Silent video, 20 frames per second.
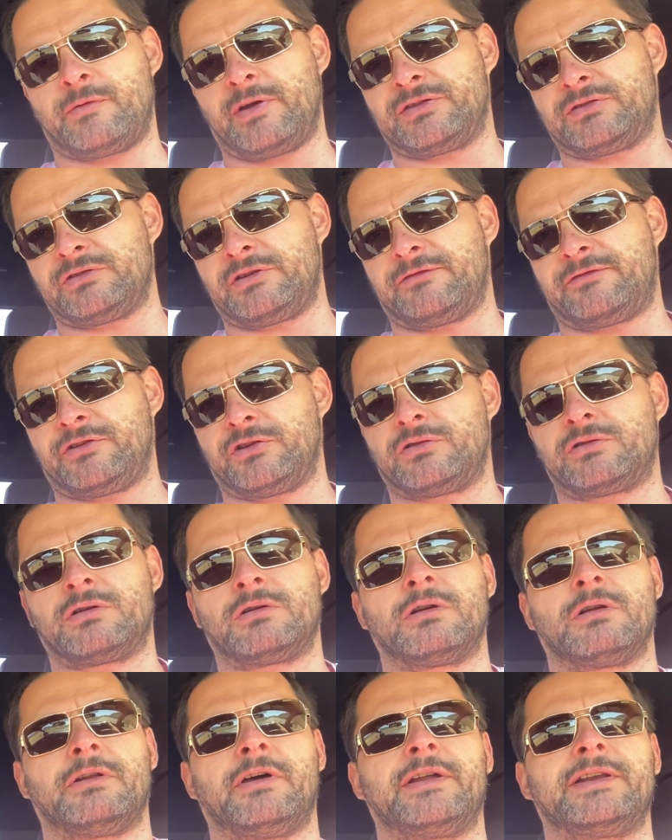we went to the
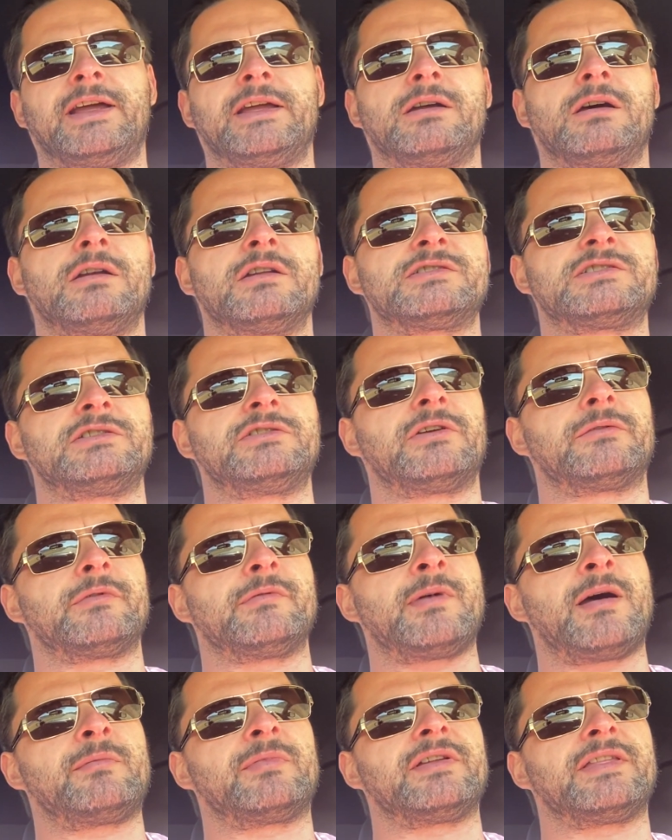funeral or not. I honestly don't
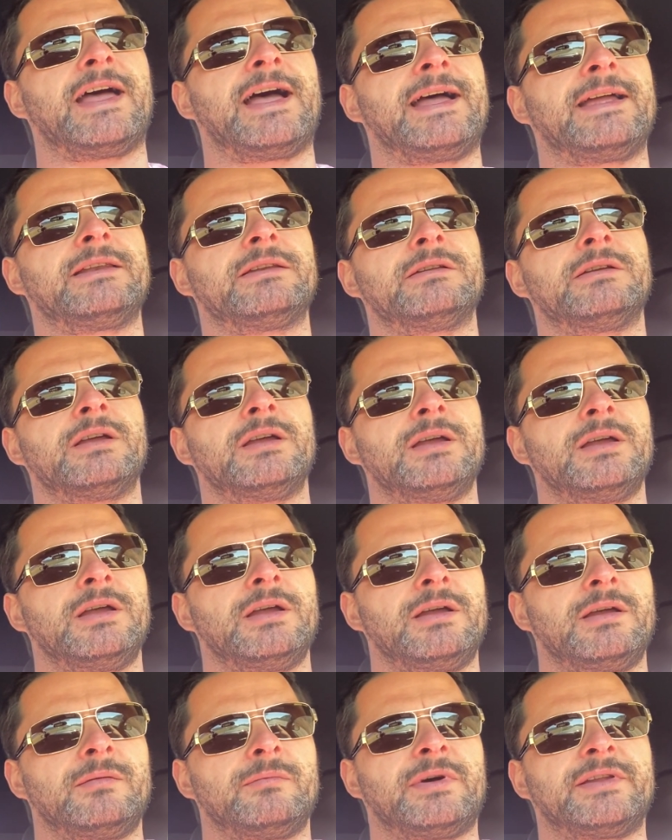remember that.
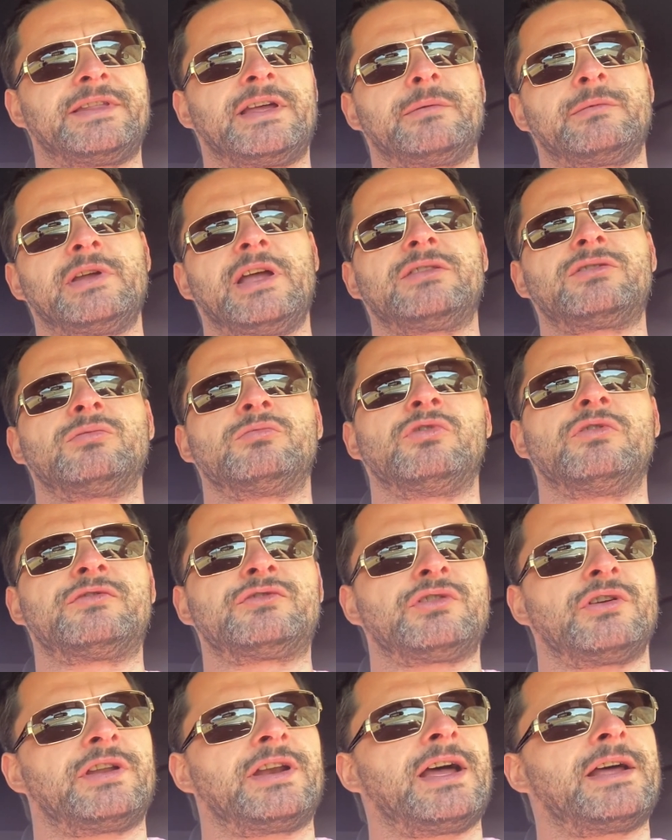But then we had to
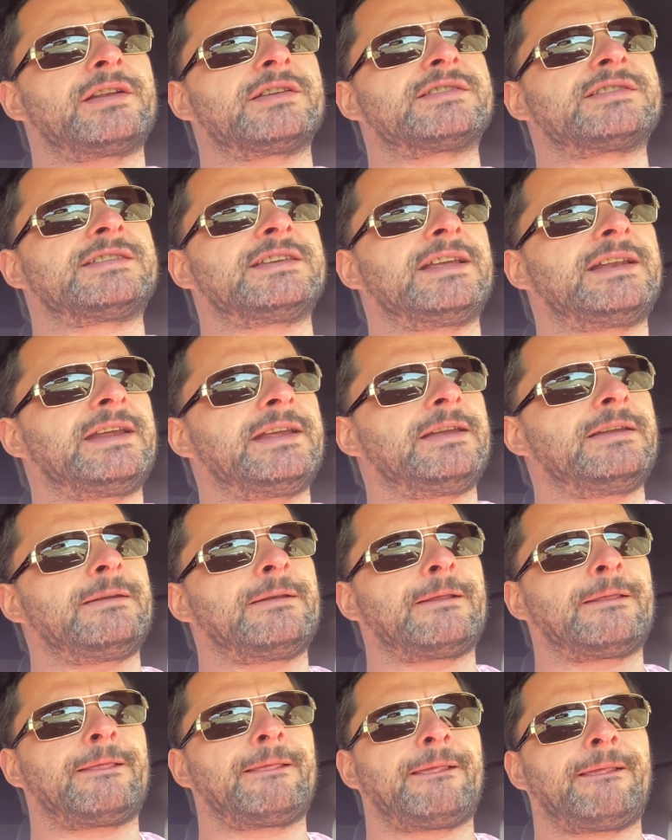move to another city,
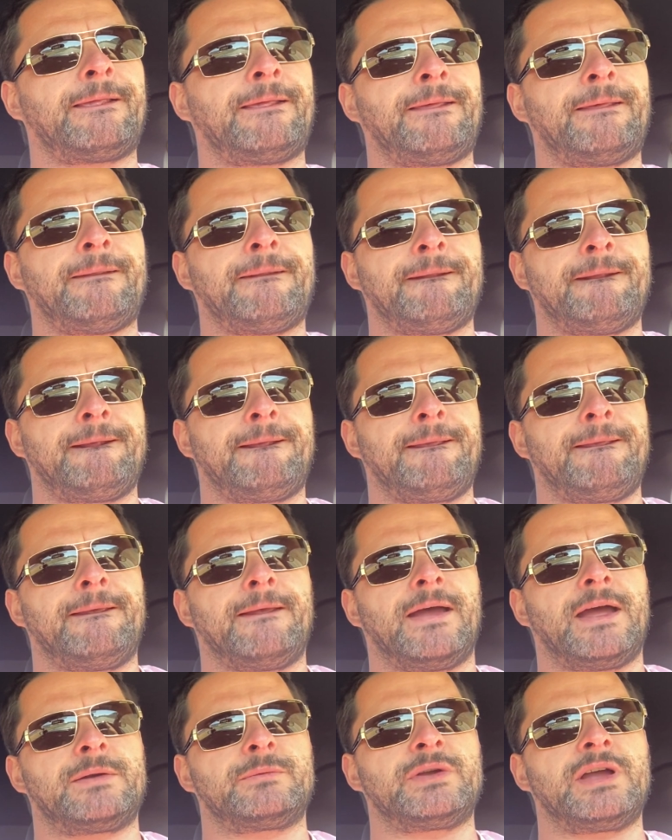
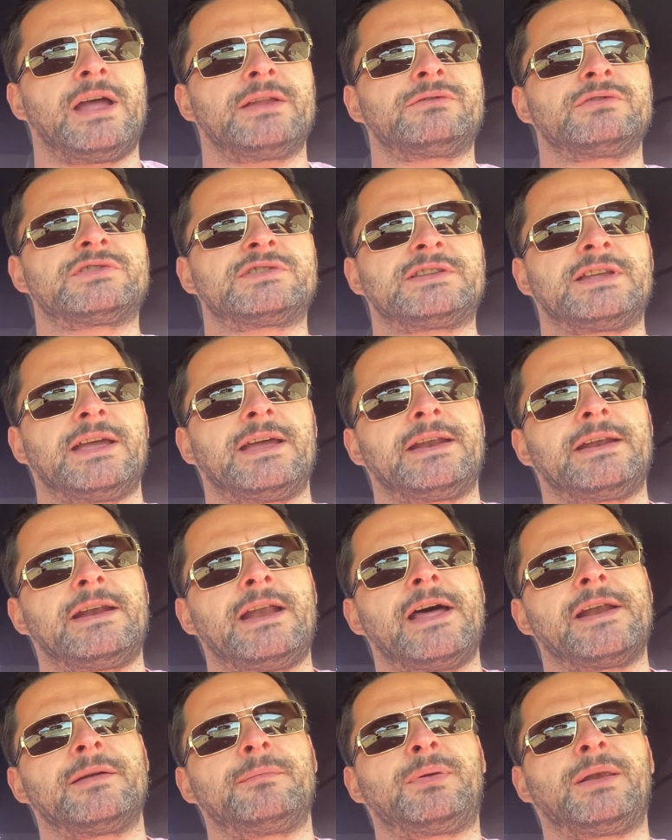and we had to stay at
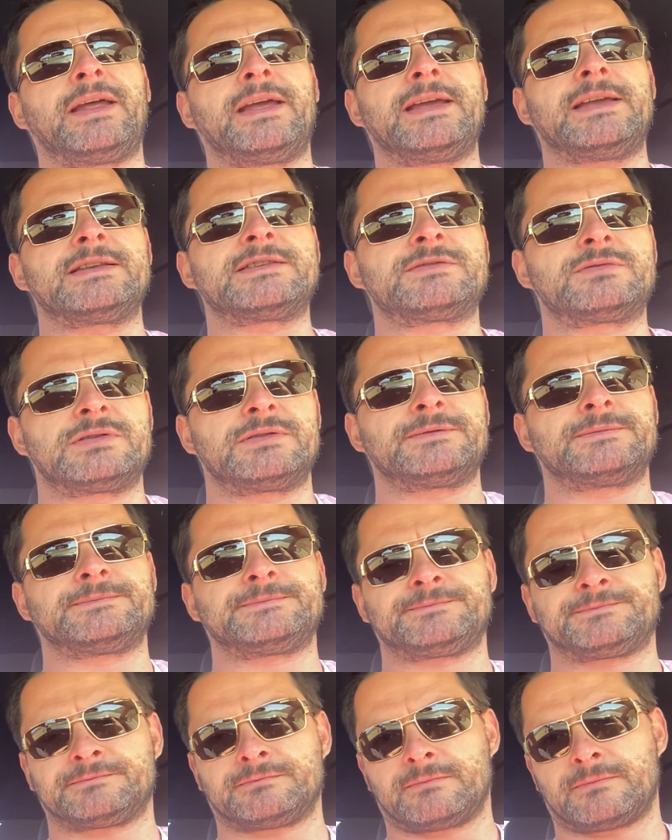another place
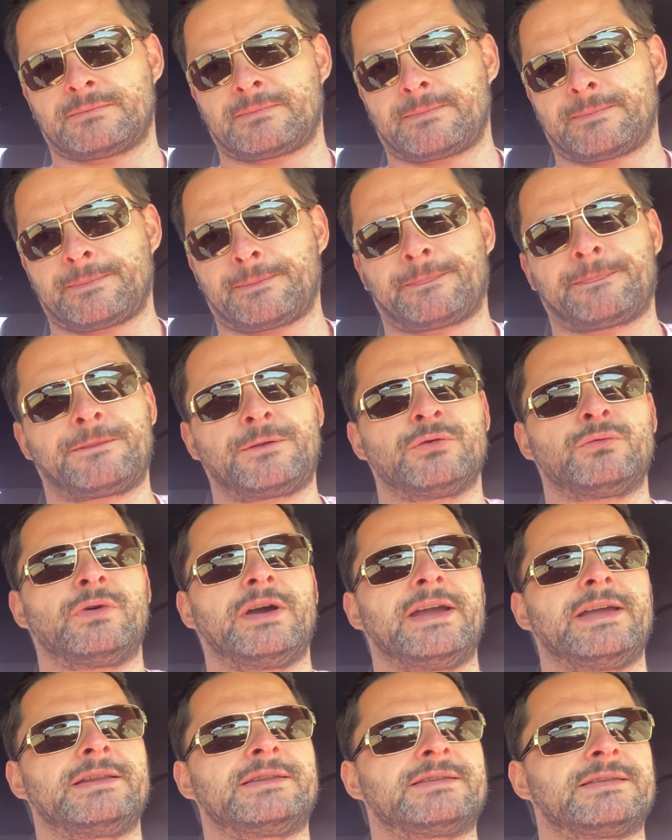to
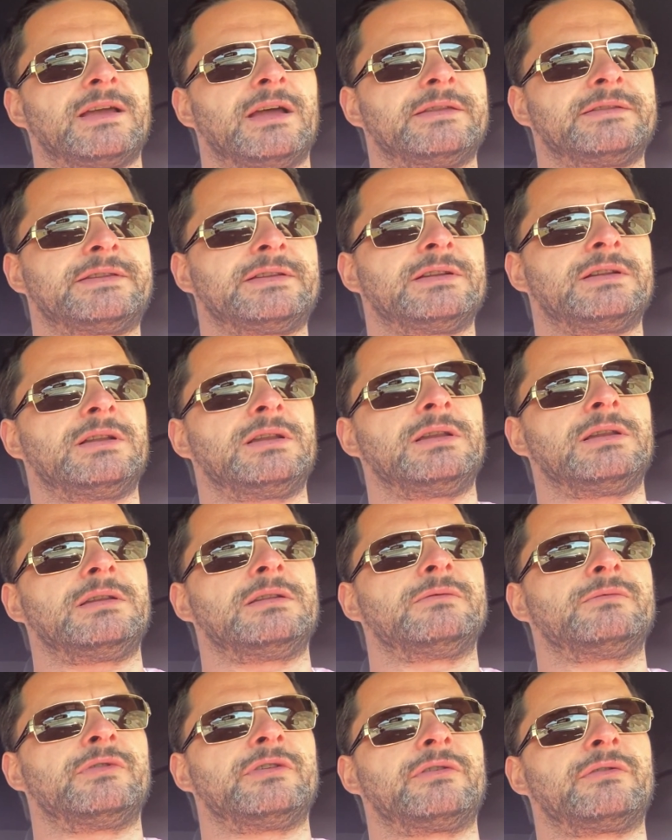wait
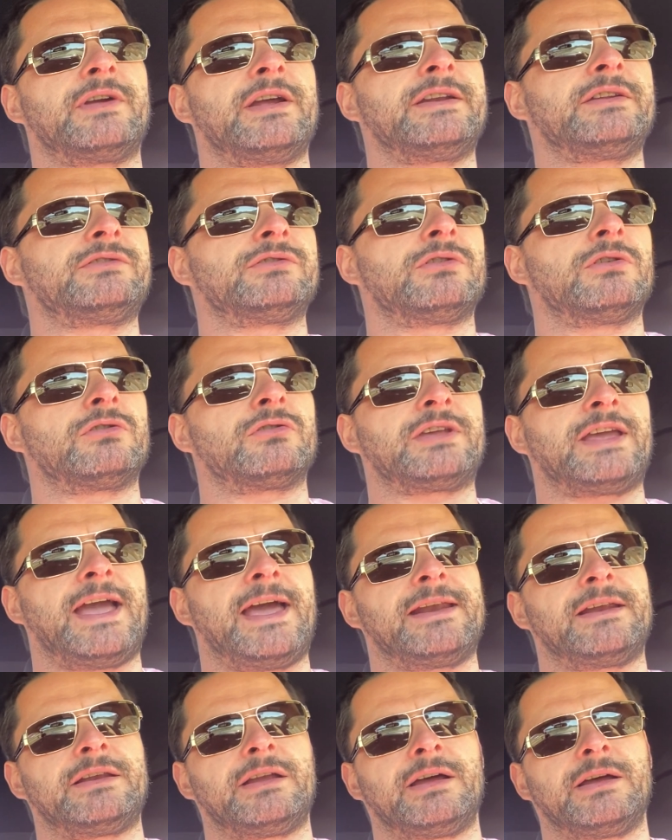until we're ready to go to
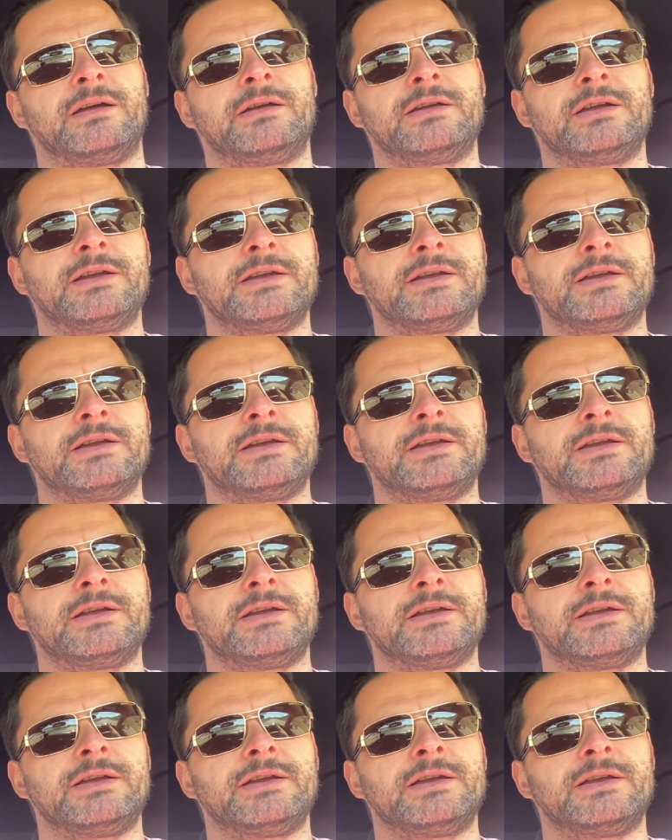Canada.